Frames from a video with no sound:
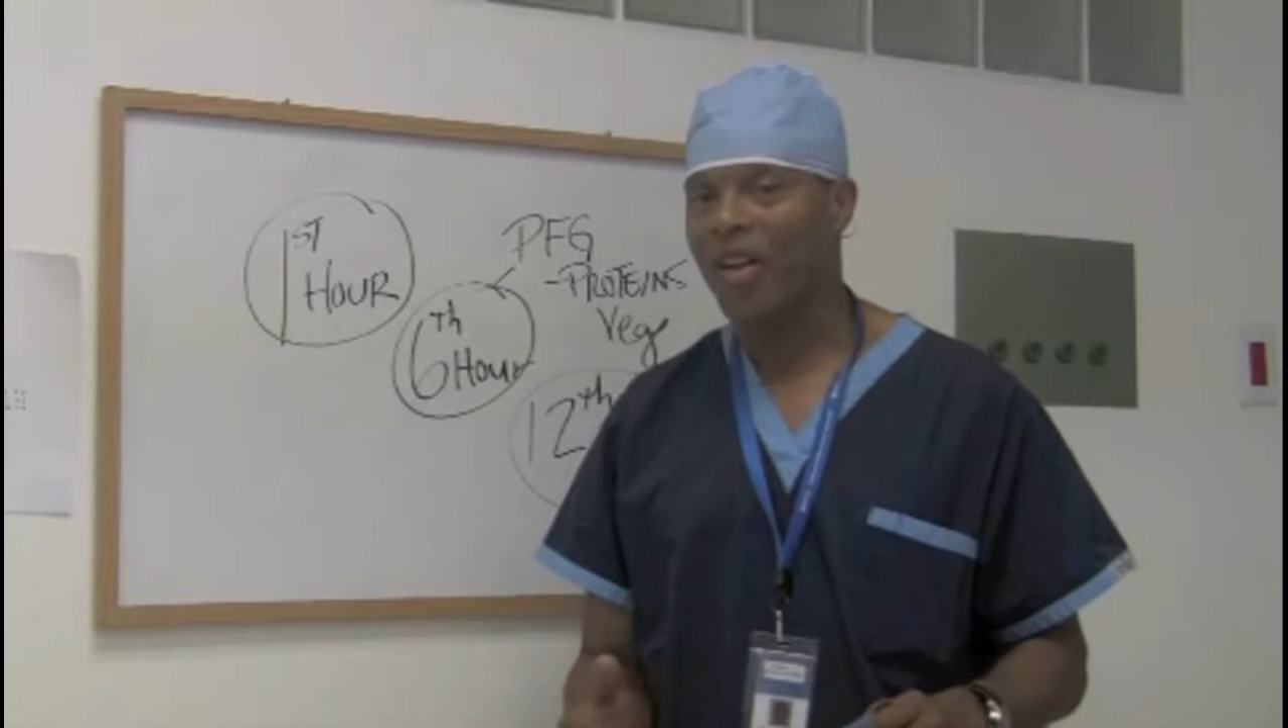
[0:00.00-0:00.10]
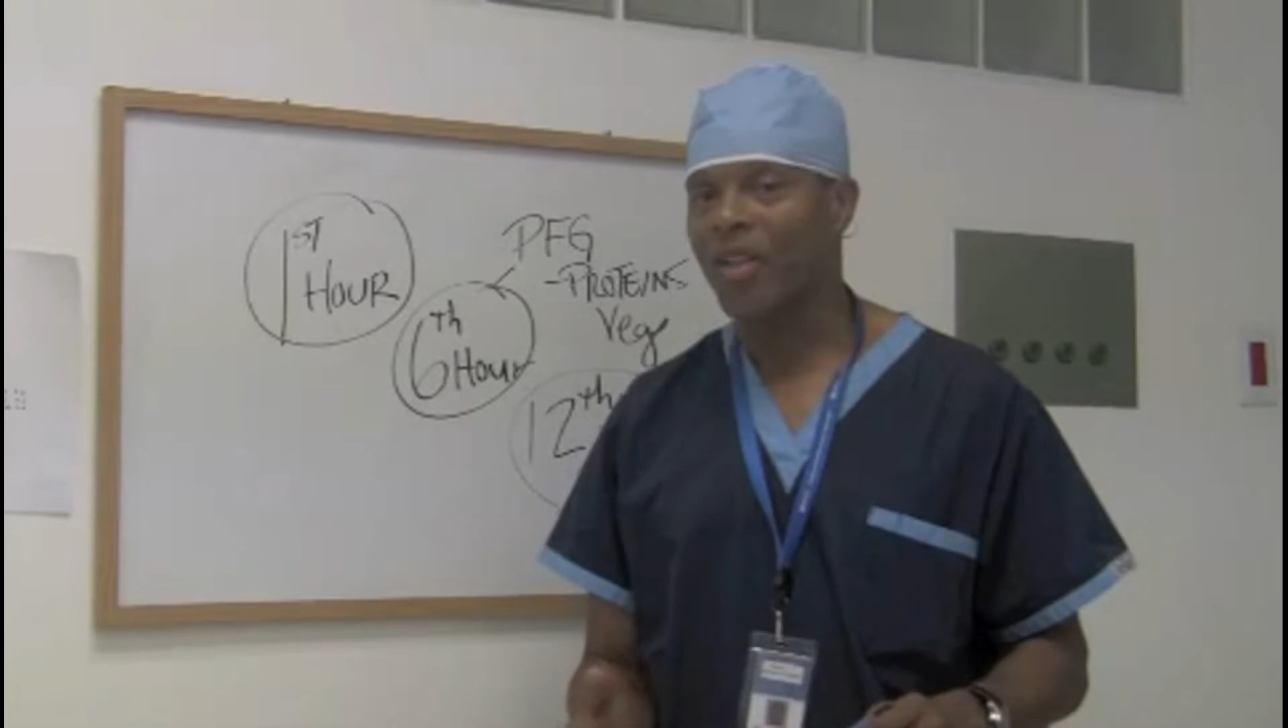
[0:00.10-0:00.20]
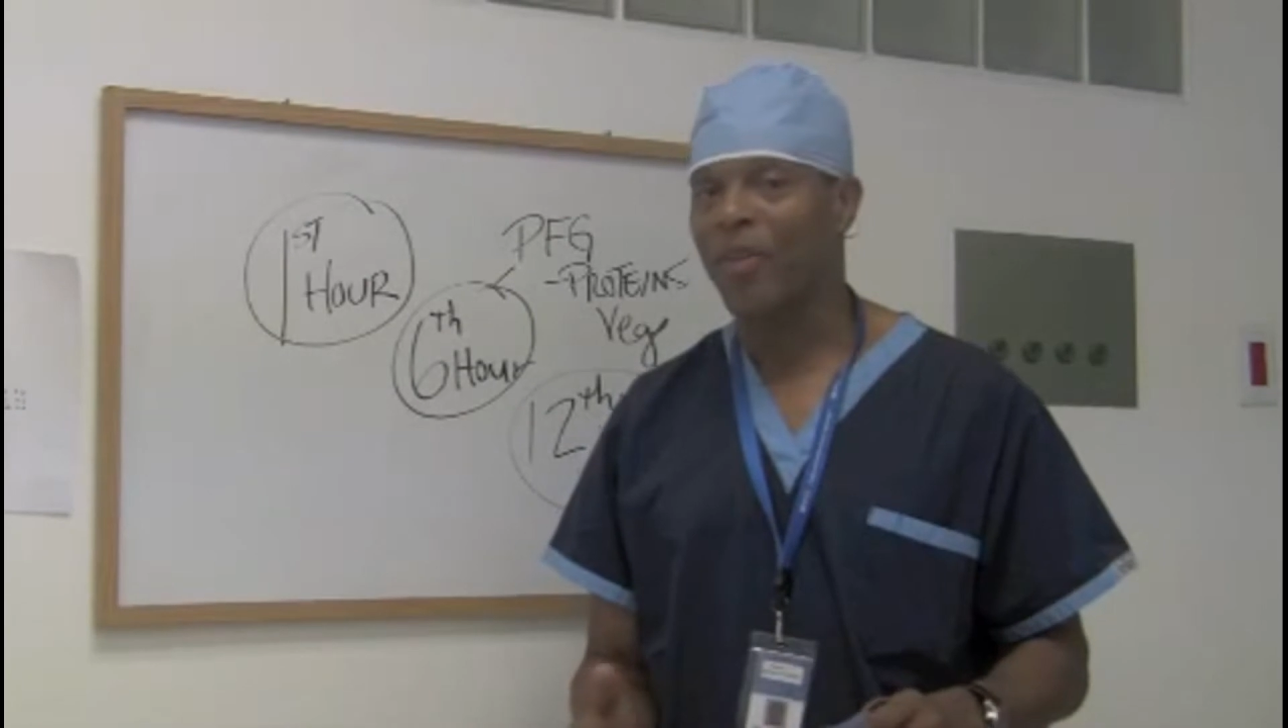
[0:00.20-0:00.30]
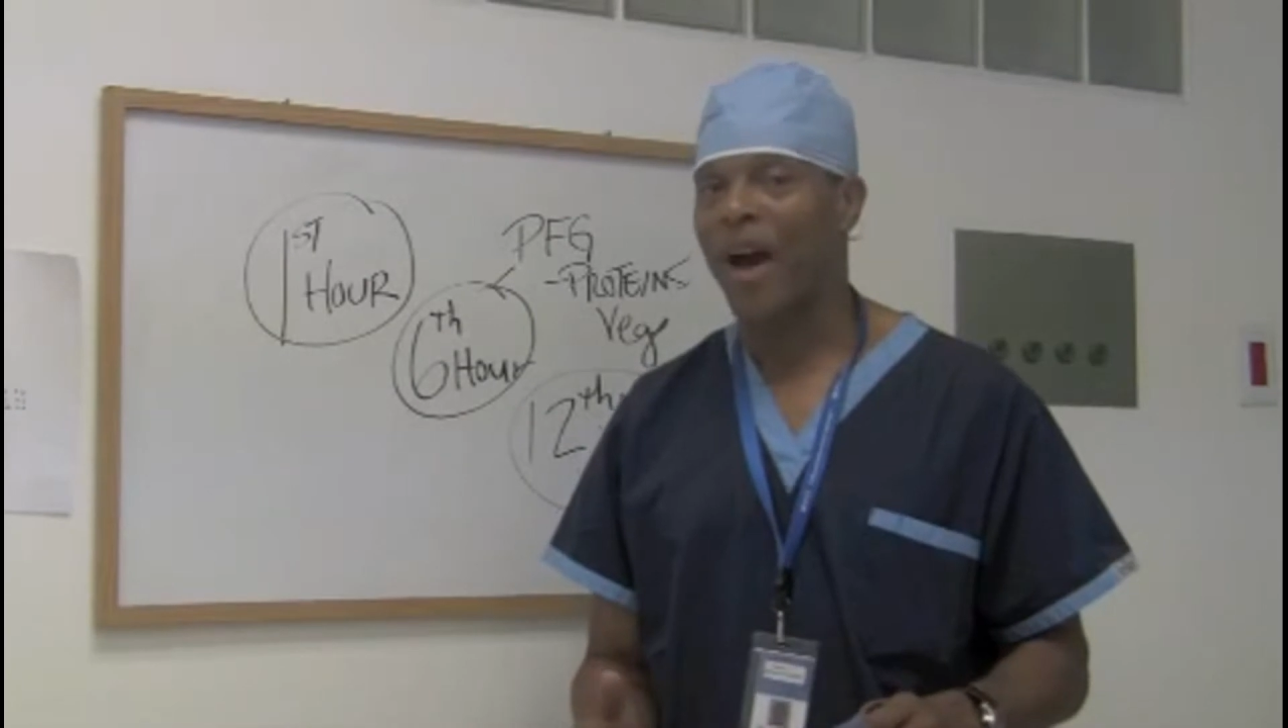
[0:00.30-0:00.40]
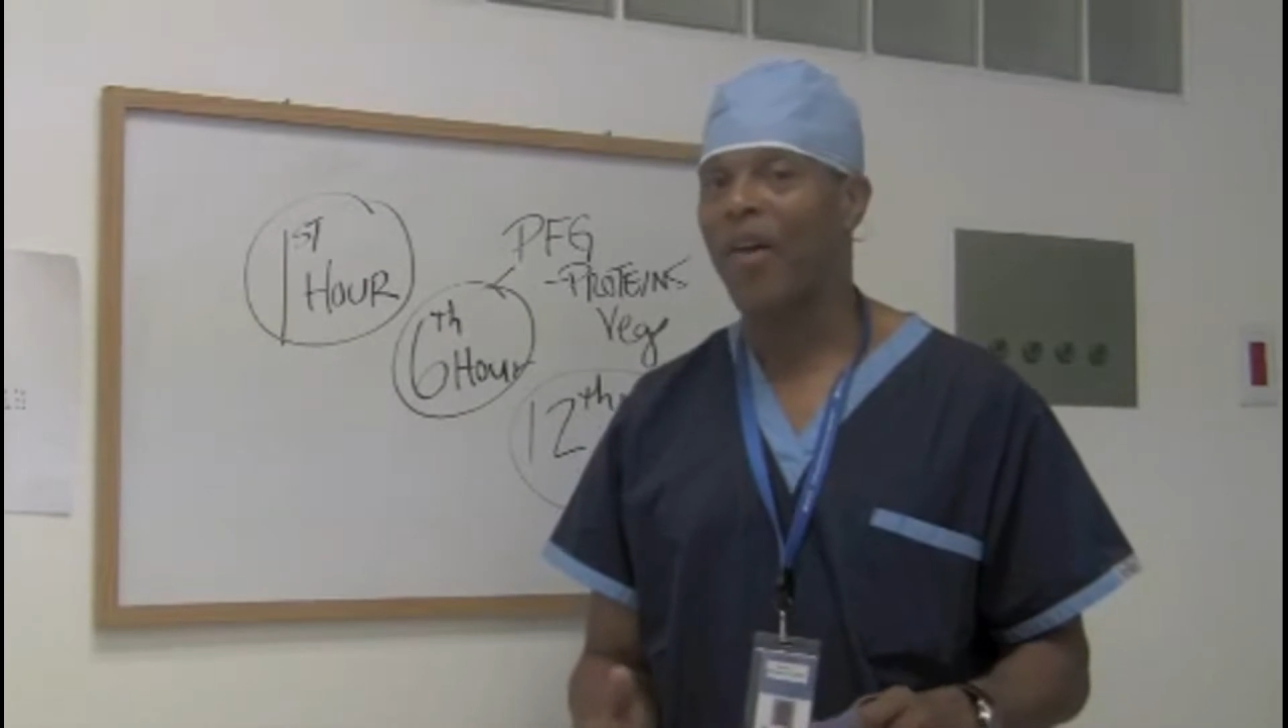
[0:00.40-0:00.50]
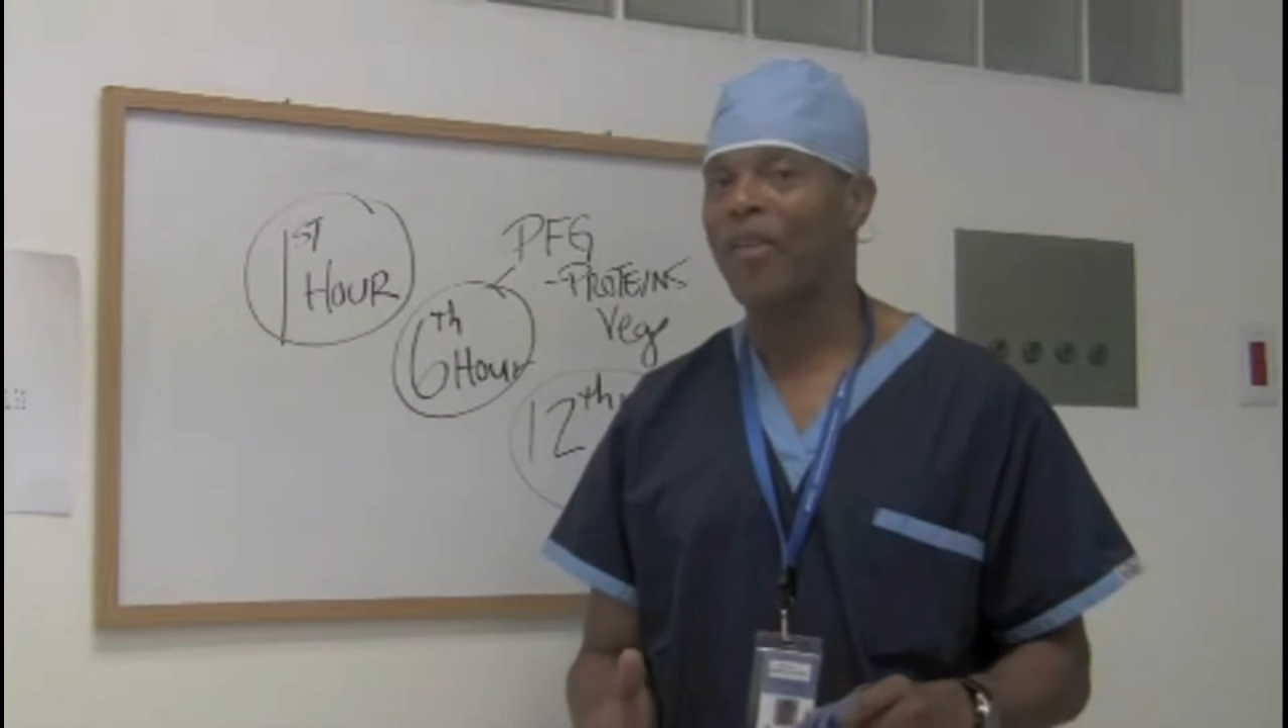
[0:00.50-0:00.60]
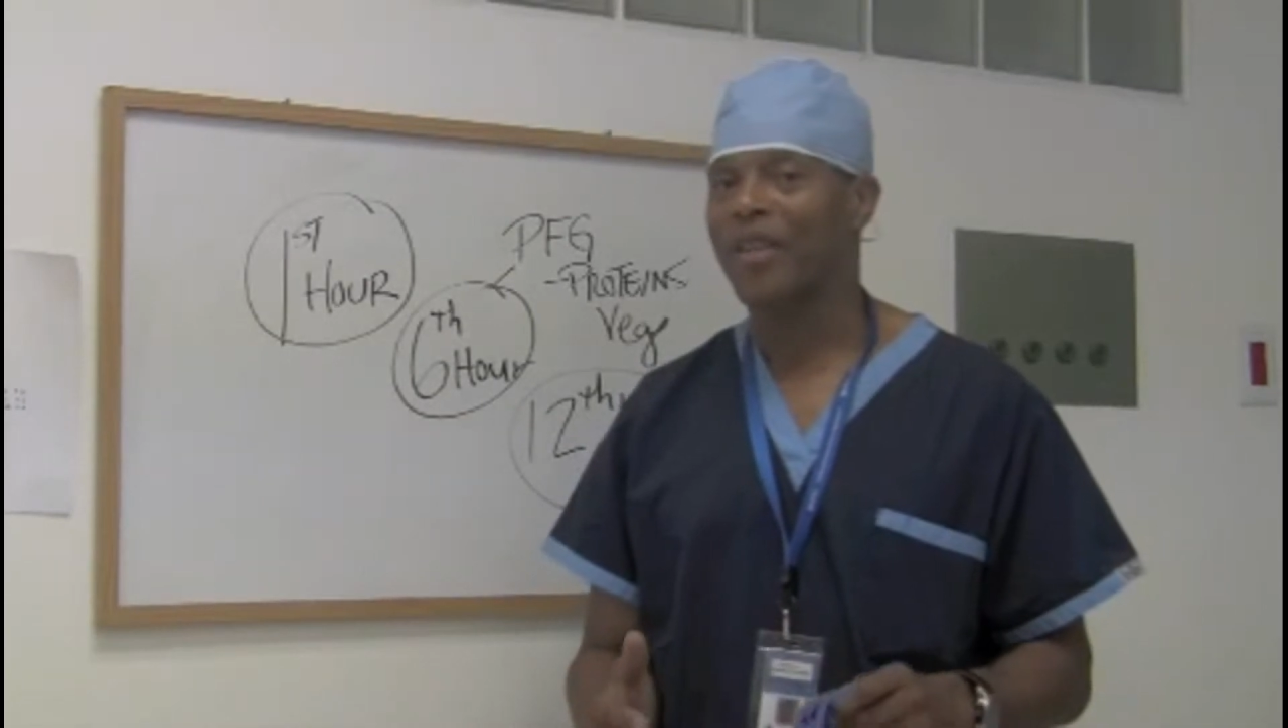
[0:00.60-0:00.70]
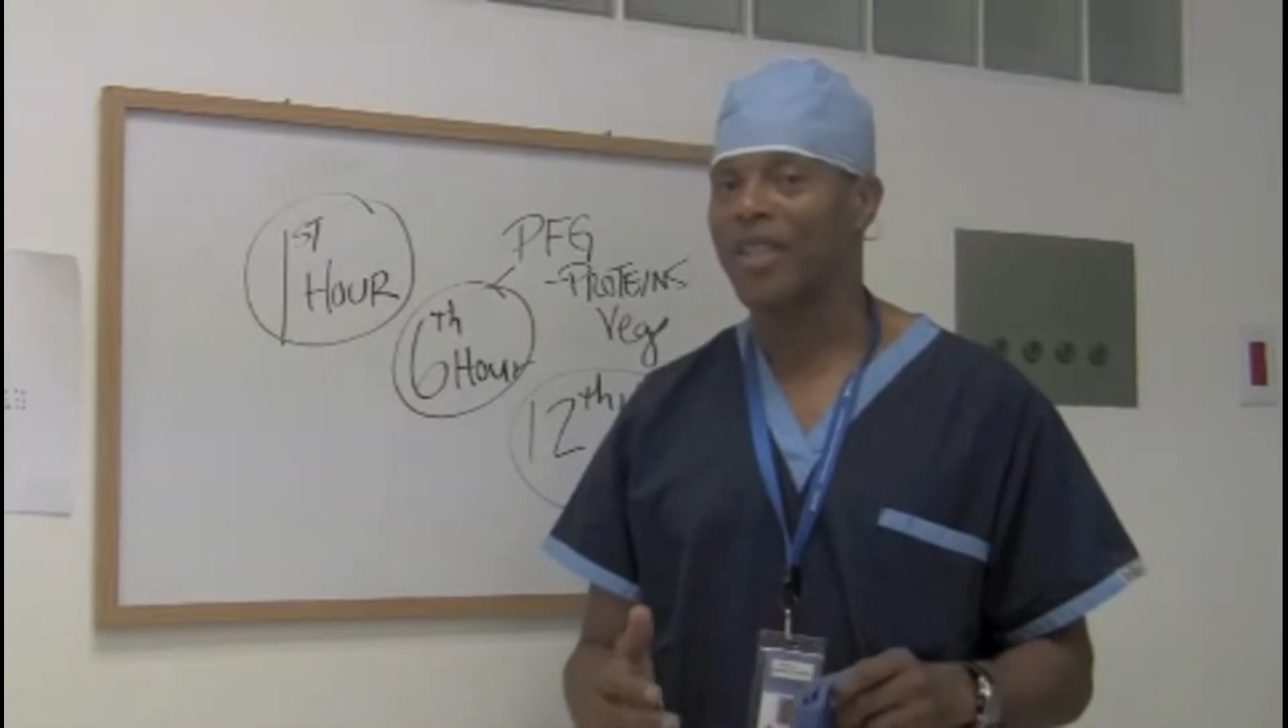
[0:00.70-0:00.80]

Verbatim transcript: talked about